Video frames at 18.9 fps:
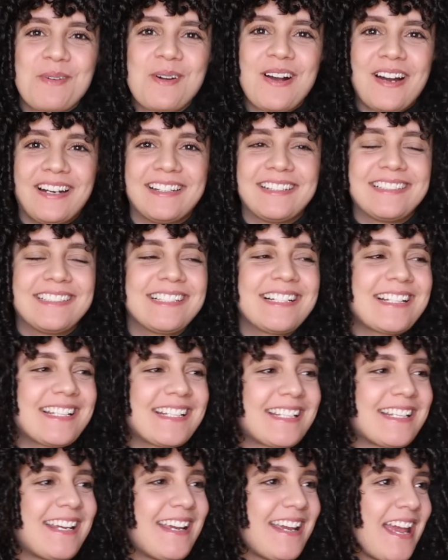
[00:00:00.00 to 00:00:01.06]

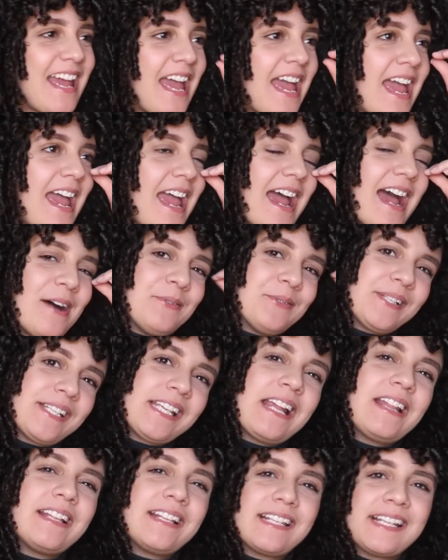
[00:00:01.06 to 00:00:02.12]
product i will
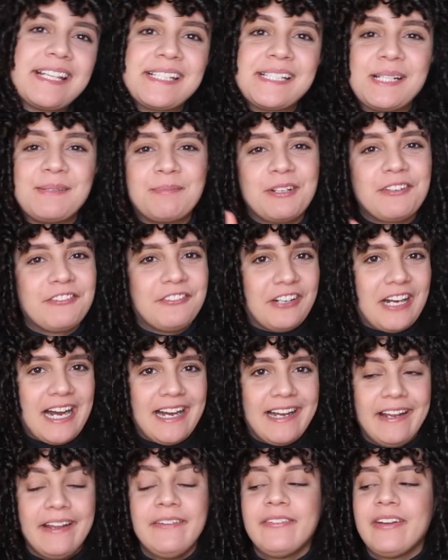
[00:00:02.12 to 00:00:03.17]
say this is number
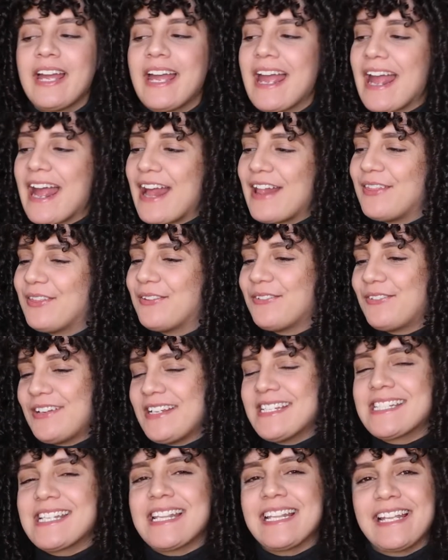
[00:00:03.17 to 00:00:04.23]
five and the
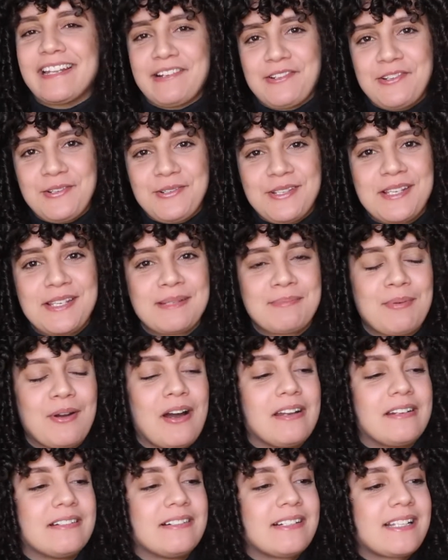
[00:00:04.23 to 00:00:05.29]
reason that i chose this
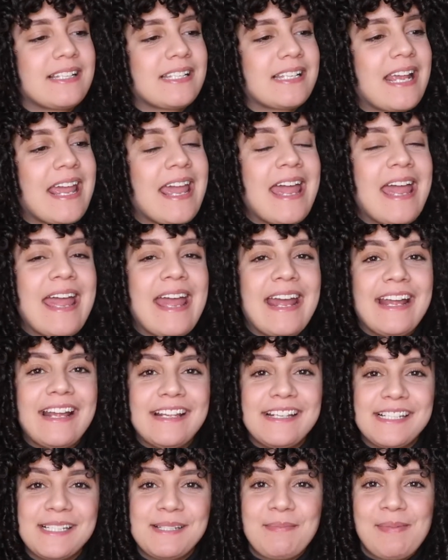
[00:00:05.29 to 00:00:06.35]
product
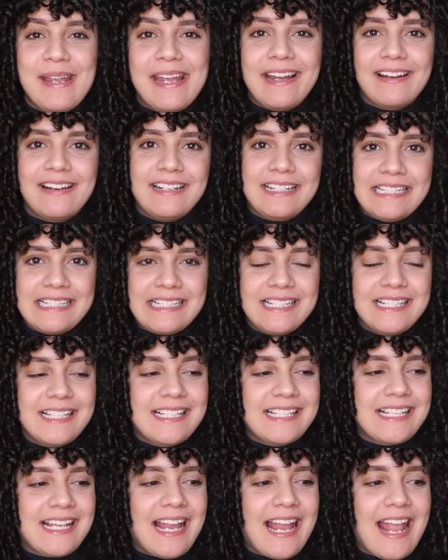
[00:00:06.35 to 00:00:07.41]
is
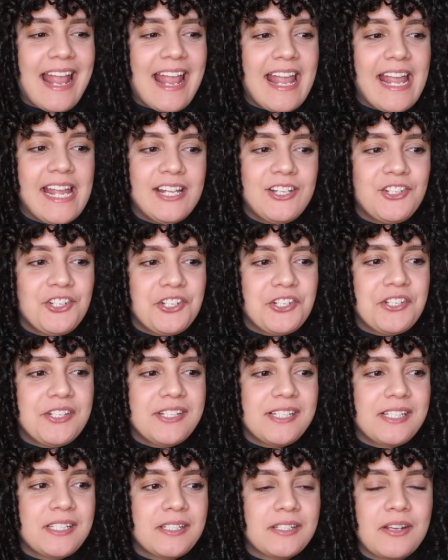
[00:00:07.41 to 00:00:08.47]
because it
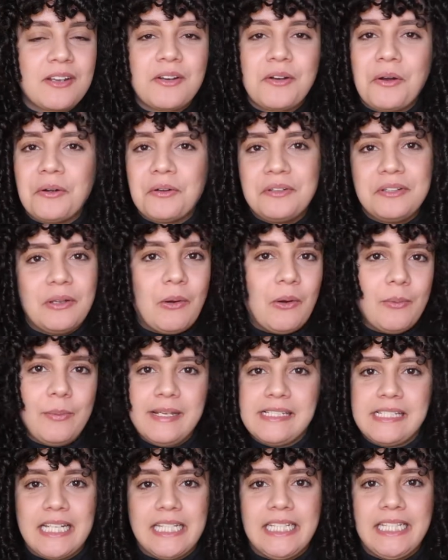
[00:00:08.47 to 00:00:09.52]
just
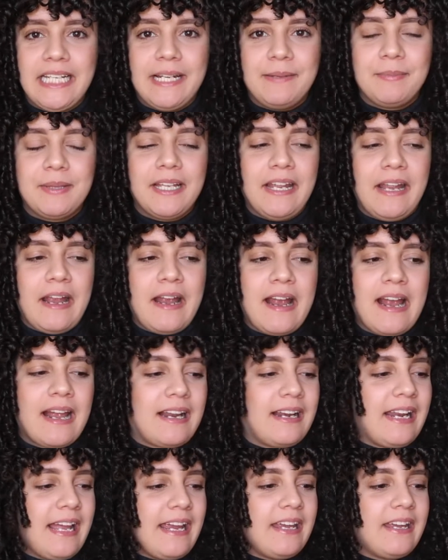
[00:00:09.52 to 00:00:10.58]
always did the damn thing
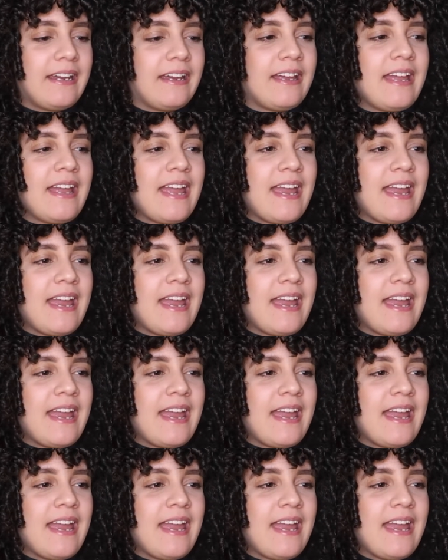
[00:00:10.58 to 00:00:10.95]
like